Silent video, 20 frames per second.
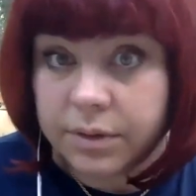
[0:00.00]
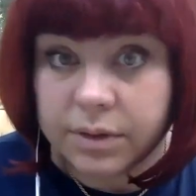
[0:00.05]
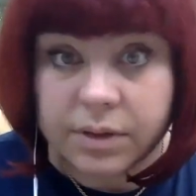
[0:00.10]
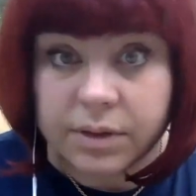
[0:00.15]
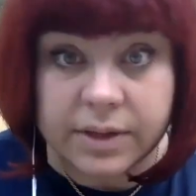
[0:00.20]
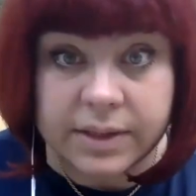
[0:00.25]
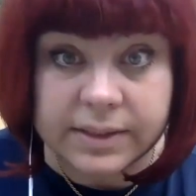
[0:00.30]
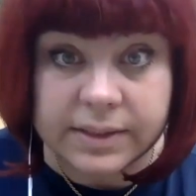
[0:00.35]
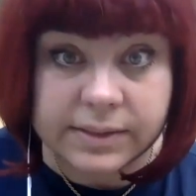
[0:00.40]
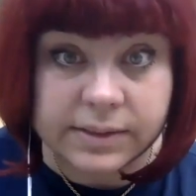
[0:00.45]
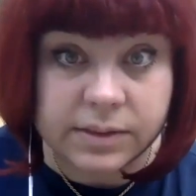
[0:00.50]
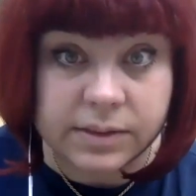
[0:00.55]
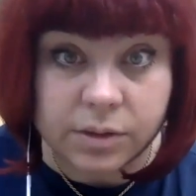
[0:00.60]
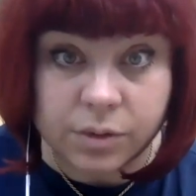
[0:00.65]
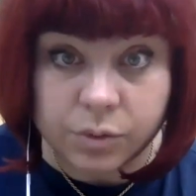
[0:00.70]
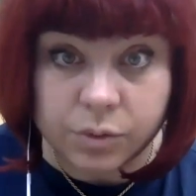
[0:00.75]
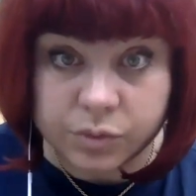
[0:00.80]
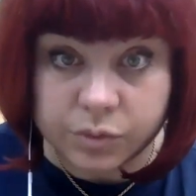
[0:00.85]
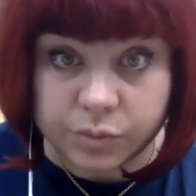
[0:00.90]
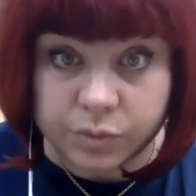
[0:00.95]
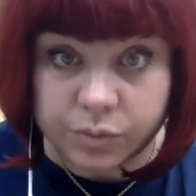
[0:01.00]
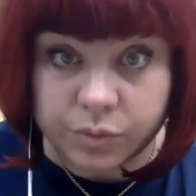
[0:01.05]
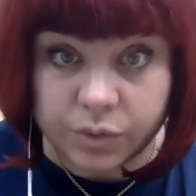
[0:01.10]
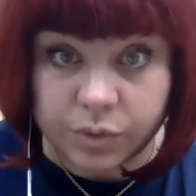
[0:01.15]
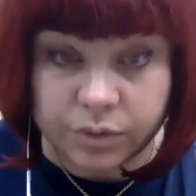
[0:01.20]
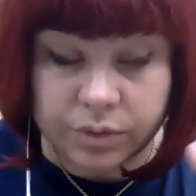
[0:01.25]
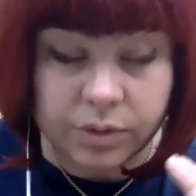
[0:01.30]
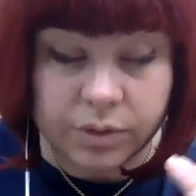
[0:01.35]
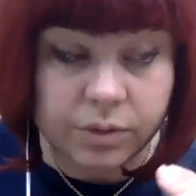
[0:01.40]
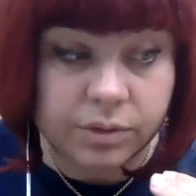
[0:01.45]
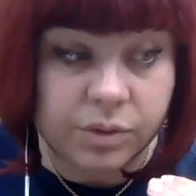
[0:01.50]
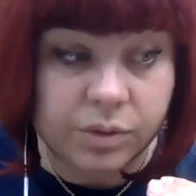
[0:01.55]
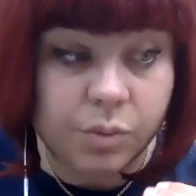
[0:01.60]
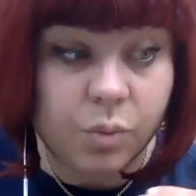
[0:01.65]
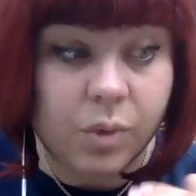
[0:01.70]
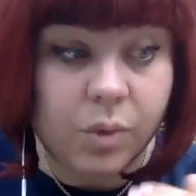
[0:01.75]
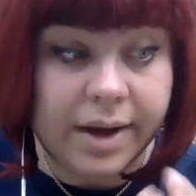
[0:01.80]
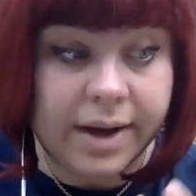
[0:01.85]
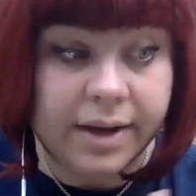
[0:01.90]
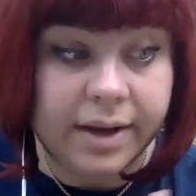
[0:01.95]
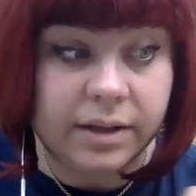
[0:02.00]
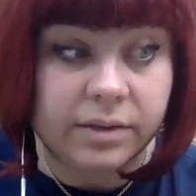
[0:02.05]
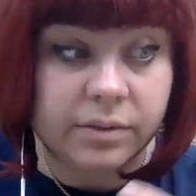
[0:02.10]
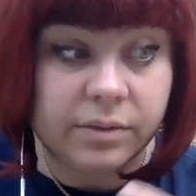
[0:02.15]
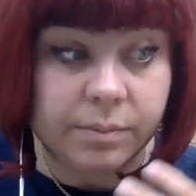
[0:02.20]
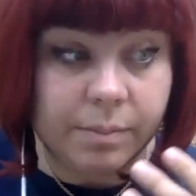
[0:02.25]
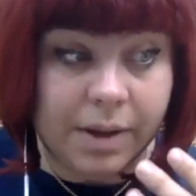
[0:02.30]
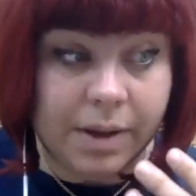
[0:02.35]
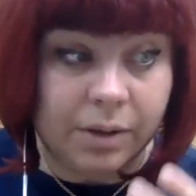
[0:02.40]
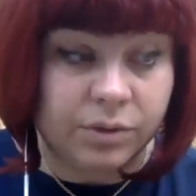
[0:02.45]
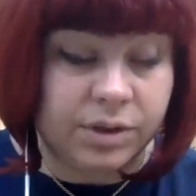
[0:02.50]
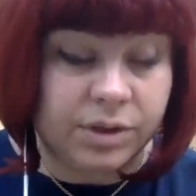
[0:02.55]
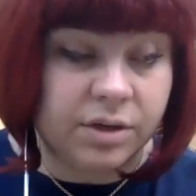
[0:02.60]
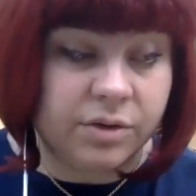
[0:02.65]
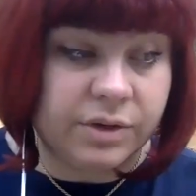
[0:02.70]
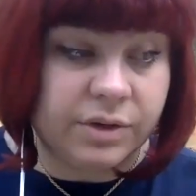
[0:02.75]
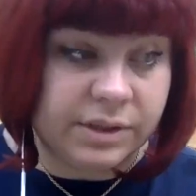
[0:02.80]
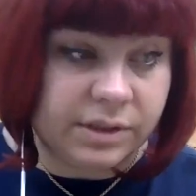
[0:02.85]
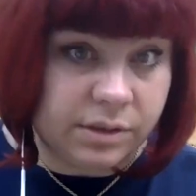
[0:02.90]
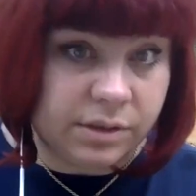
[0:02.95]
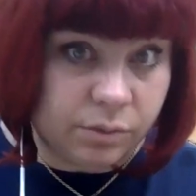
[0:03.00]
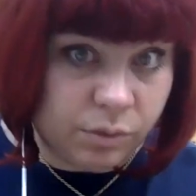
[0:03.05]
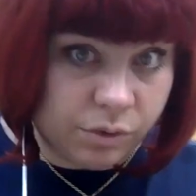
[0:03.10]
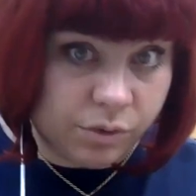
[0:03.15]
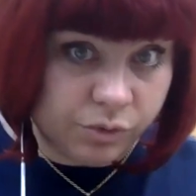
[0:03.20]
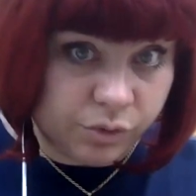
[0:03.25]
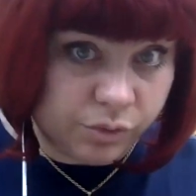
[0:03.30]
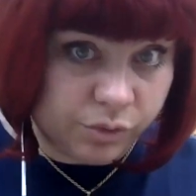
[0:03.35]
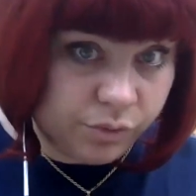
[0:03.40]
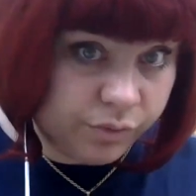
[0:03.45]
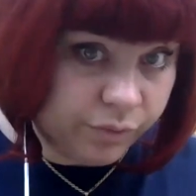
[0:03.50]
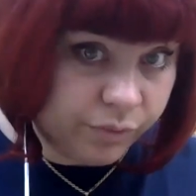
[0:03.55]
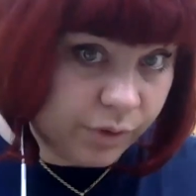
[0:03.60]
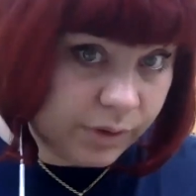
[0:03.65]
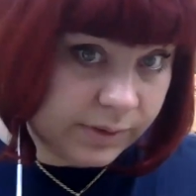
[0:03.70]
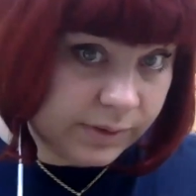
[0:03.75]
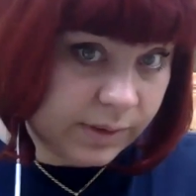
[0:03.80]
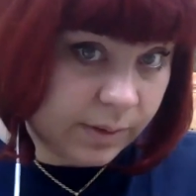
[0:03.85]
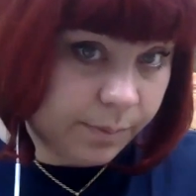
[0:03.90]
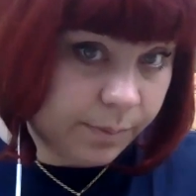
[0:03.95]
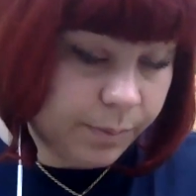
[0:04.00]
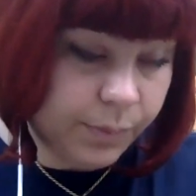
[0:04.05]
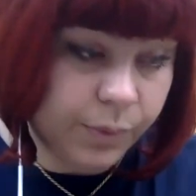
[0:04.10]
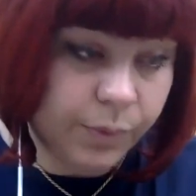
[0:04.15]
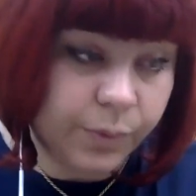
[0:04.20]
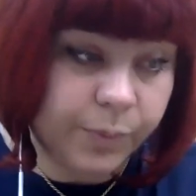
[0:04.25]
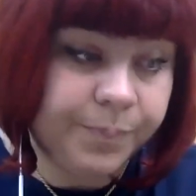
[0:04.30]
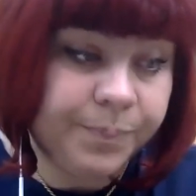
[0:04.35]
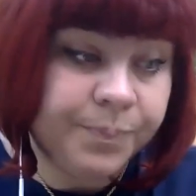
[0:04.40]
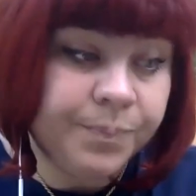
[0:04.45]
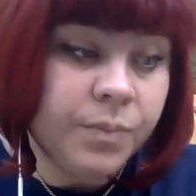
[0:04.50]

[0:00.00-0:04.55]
crystals, the white mountain crystal also, for example.